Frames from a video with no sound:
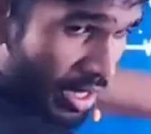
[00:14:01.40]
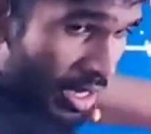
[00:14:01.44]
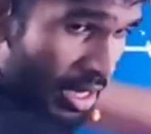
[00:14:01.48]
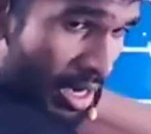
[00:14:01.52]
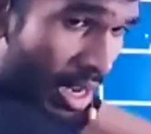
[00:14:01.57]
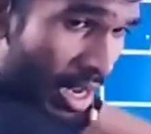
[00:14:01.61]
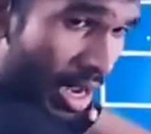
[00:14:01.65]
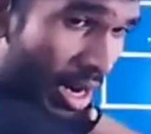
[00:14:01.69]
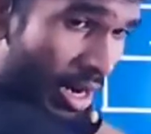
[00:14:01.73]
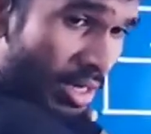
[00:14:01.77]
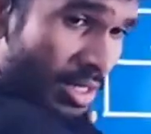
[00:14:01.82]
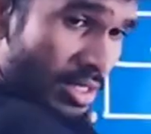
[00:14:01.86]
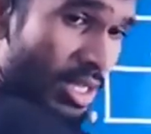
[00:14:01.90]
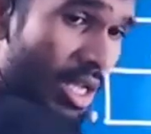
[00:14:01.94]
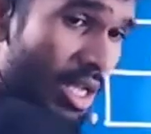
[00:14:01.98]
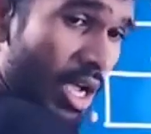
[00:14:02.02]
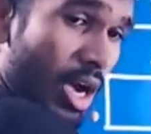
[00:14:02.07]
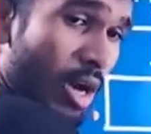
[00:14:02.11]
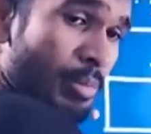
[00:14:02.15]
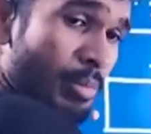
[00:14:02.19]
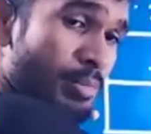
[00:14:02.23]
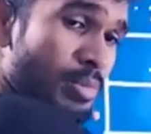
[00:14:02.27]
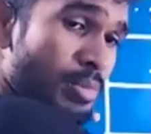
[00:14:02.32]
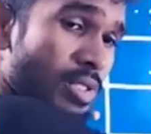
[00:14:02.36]
answer
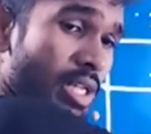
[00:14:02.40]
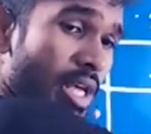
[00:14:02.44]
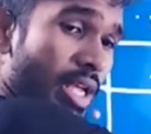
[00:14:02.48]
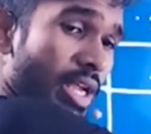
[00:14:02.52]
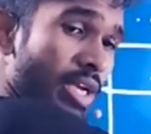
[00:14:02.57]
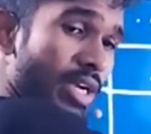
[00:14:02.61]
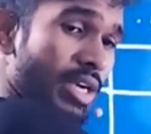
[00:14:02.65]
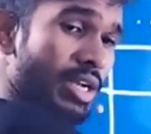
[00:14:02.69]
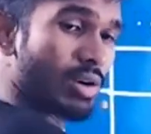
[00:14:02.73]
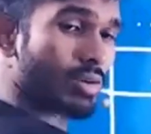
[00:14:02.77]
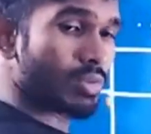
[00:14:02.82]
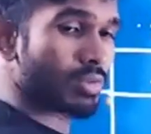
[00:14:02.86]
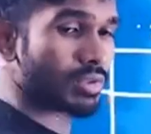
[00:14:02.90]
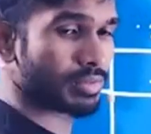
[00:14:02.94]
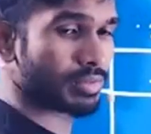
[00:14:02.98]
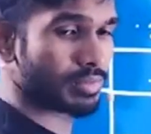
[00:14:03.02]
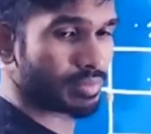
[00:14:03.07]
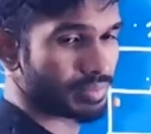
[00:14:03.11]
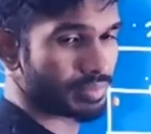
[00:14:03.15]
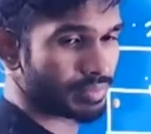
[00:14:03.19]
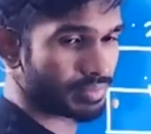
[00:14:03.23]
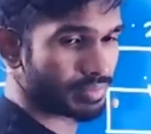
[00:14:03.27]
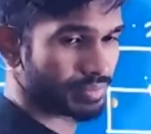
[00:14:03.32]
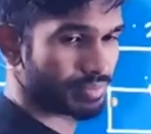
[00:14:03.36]
upside down.
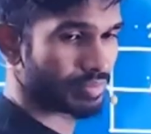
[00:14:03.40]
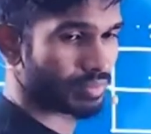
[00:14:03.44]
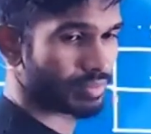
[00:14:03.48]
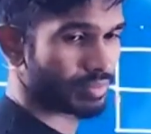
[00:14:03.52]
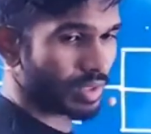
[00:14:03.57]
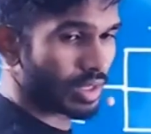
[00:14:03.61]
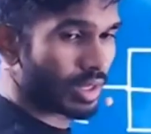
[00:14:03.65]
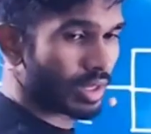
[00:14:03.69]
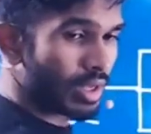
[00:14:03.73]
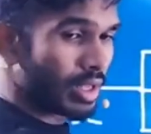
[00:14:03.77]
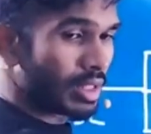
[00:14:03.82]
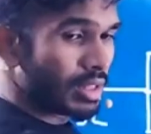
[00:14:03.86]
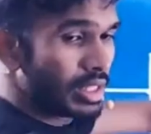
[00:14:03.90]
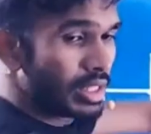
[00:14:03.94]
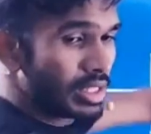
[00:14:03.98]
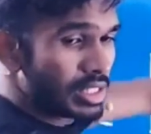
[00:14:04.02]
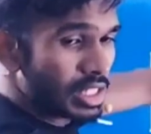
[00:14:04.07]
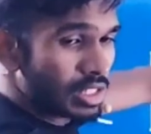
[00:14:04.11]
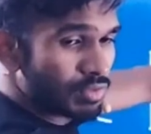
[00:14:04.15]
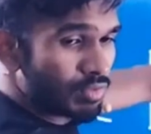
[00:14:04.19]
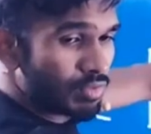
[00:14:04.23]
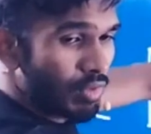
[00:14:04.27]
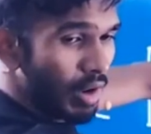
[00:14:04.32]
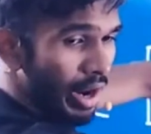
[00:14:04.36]
This is
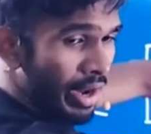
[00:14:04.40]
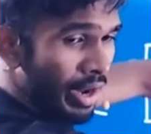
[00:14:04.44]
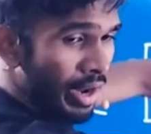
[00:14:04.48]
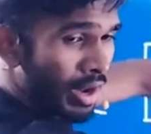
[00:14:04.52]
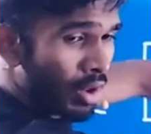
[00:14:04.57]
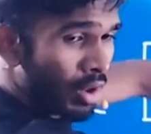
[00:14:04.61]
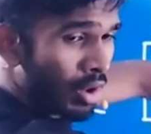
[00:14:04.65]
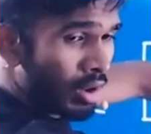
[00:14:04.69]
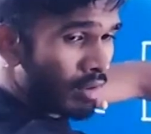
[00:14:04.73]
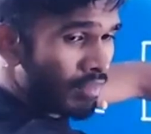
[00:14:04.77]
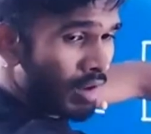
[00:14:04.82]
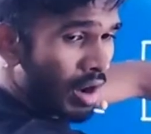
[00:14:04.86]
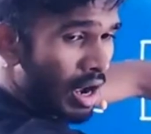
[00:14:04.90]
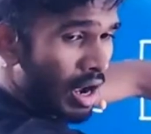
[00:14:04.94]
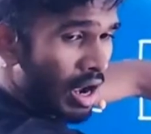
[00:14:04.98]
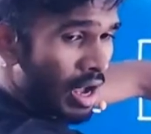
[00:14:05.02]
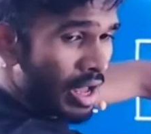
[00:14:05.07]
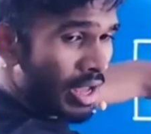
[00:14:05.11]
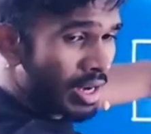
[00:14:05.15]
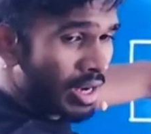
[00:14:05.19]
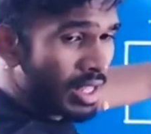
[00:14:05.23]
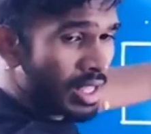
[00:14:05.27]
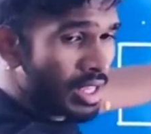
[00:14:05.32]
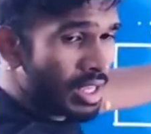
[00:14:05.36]
1 over
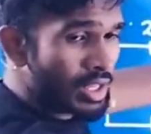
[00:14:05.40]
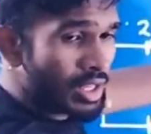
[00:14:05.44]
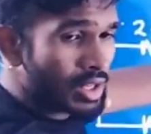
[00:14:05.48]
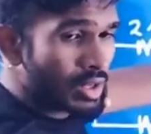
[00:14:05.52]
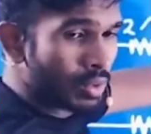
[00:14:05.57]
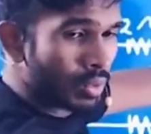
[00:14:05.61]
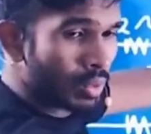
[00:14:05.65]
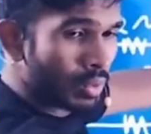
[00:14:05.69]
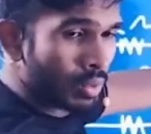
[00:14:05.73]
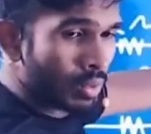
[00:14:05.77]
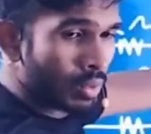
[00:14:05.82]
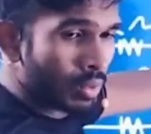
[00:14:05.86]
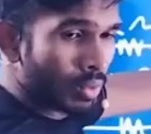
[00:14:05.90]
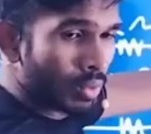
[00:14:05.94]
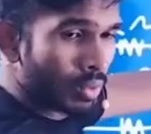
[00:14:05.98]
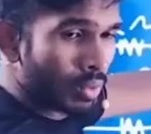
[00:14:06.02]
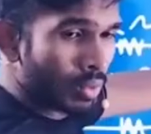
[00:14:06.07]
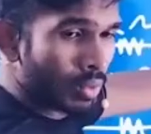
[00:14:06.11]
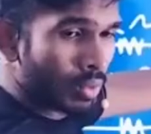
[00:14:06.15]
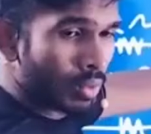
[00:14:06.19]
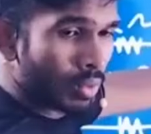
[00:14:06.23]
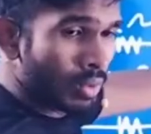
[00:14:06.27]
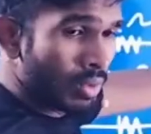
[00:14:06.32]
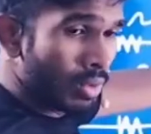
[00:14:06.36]
Req.
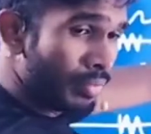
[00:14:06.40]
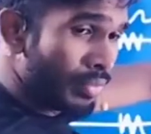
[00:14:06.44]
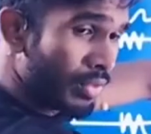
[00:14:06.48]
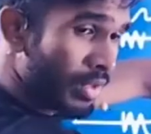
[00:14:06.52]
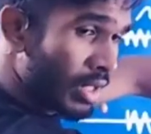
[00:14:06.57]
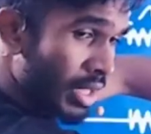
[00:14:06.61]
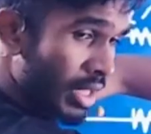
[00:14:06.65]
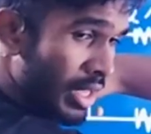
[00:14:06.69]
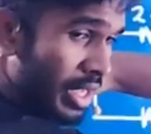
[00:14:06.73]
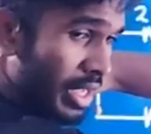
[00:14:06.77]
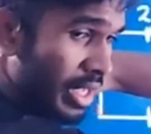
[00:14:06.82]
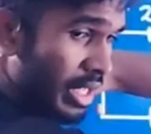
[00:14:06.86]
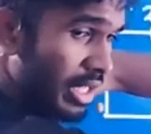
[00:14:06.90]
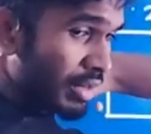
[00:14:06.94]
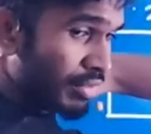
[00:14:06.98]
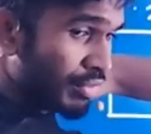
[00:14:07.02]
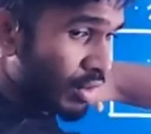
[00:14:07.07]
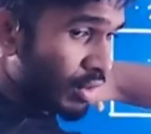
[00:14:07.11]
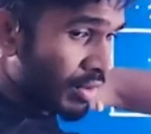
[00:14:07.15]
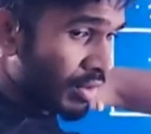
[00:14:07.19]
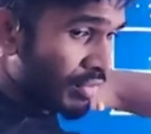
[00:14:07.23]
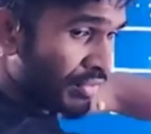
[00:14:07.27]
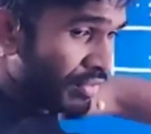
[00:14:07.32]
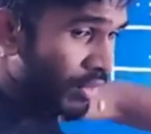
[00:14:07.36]
If you
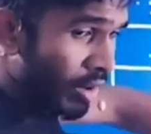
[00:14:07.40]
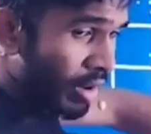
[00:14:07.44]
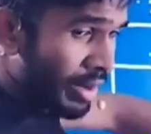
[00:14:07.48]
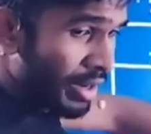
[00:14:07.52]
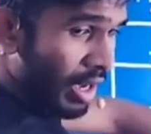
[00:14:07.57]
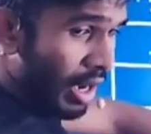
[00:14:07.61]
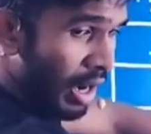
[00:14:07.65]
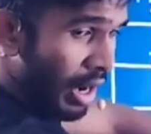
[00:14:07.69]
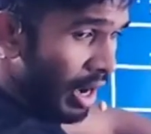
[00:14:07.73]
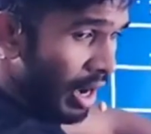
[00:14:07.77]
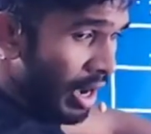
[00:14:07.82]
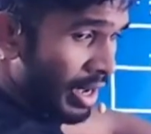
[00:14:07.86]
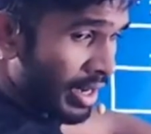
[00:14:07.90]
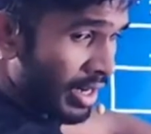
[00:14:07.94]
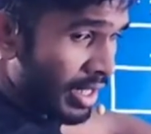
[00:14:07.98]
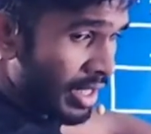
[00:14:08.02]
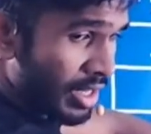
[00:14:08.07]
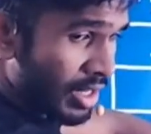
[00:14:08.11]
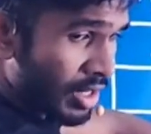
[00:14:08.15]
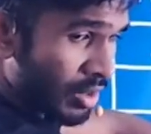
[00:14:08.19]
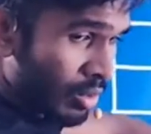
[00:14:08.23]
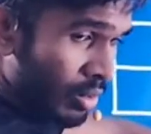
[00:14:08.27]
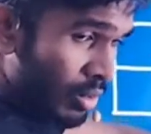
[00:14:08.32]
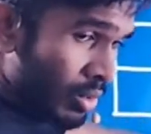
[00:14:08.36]
want Req,
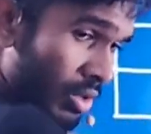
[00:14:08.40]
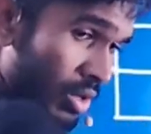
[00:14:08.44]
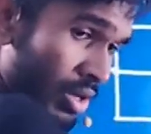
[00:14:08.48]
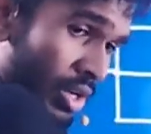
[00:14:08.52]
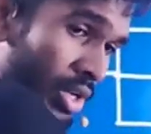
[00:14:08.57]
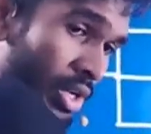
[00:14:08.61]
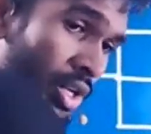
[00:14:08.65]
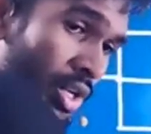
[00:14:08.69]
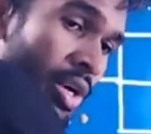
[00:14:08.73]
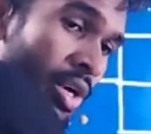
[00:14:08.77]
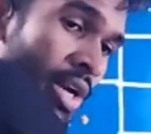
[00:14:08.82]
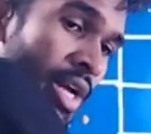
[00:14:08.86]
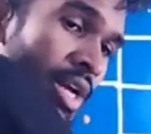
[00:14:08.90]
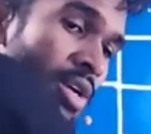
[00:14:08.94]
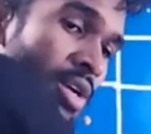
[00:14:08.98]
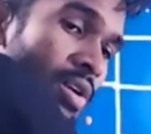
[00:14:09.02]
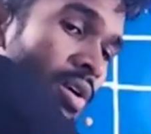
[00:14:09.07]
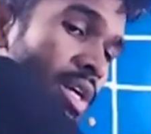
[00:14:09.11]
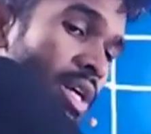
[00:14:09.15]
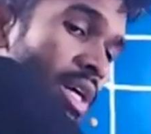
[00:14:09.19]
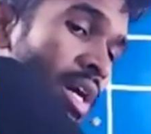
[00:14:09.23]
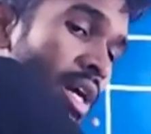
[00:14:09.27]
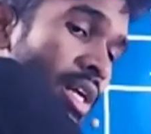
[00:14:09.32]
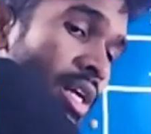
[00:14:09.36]
you need to
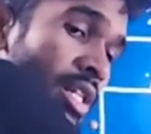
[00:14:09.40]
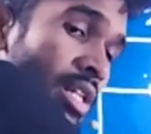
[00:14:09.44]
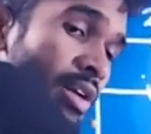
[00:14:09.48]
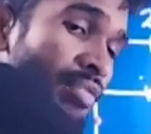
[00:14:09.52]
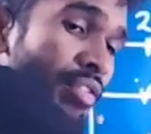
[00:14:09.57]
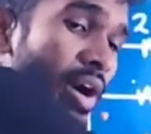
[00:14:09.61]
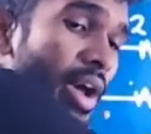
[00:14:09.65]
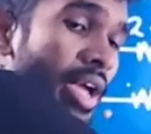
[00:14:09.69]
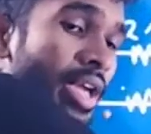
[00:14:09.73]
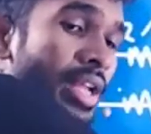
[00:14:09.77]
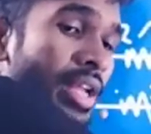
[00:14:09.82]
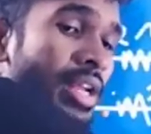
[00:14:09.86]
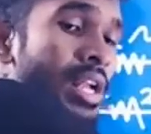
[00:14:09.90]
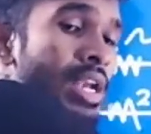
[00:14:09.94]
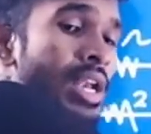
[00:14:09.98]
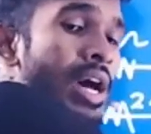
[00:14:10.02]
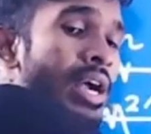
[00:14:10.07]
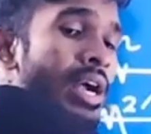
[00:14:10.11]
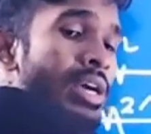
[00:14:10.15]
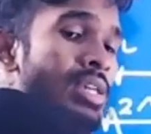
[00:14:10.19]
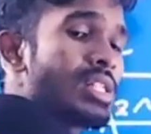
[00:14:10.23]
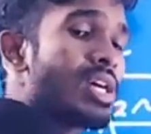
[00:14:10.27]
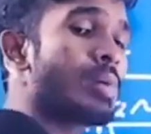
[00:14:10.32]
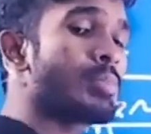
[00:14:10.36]
turn the final answer
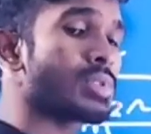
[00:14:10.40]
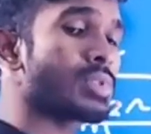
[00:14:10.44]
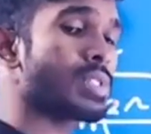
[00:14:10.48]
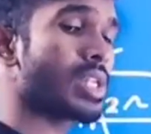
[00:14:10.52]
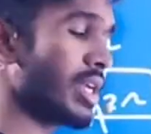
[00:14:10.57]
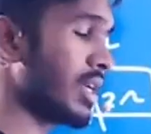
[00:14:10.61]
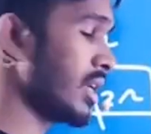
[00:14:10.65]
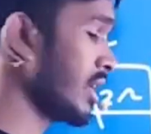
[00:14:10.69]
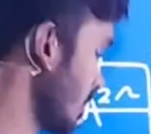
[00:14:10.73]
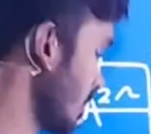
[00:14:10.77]
upside down.